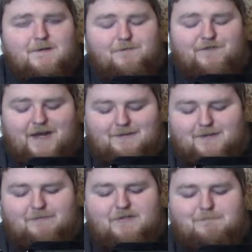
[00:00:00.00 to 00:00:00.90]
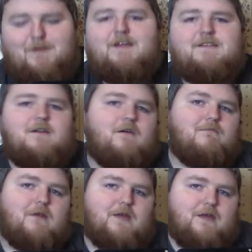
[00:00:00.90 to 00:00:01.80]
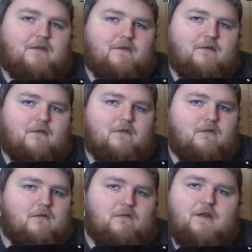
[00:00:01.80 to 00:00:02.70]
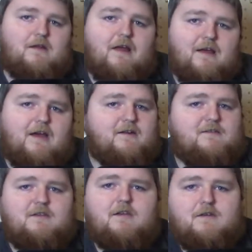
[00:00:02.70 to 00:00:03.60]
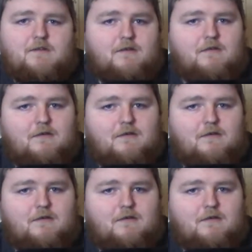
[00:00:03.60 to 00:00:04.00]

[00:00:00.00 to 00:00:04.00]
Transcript: The fact that it was placed on me, well, that kind of sucks.